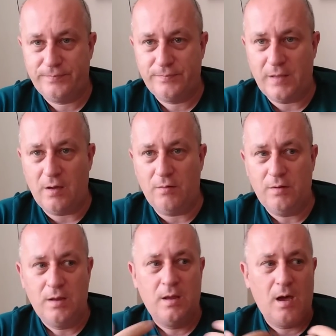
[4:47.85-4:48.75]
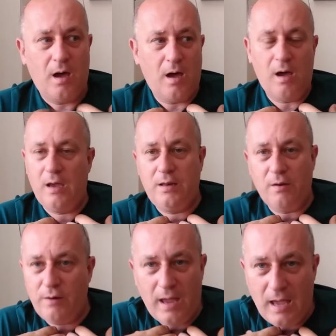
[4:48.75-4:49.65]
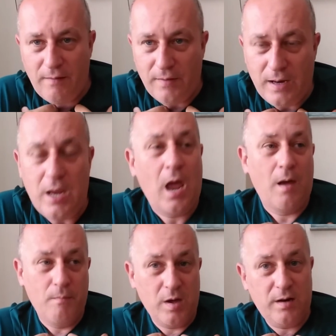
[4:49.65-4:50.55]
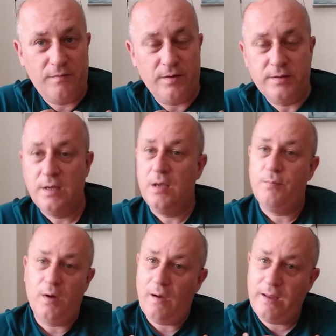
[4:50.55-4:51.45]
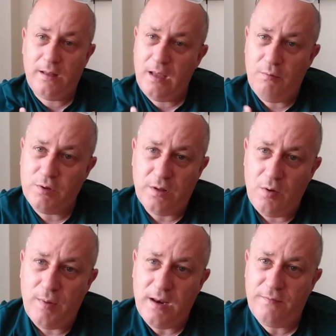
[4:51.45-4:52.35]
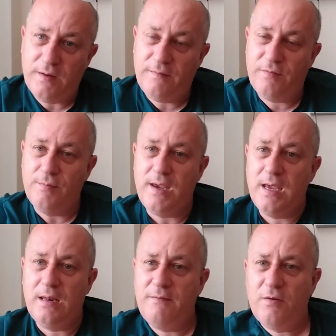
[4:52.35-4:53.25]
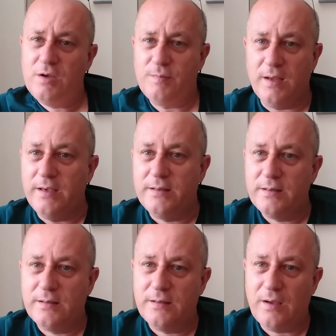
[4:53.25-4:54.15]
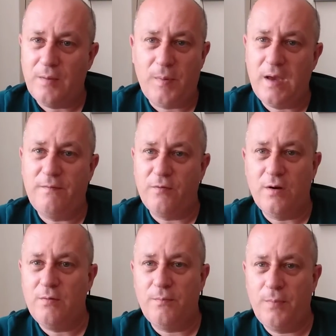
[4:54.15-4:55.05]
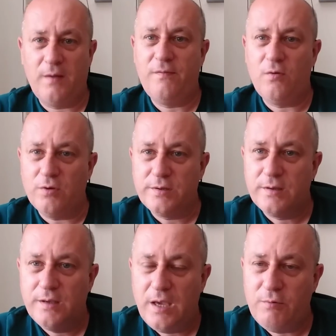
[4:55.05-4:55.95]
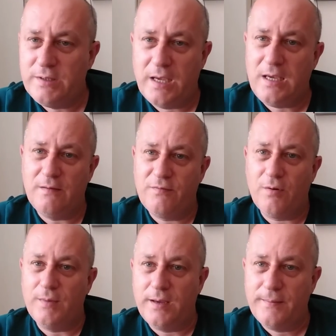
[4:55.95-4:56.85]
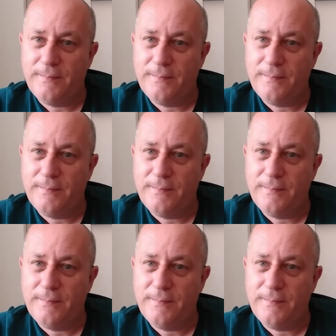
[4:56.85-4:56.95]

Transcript: Now, I don't have any benefits, but I, it was no benefit for me in the first place. I paid for it by force, it was taken from me.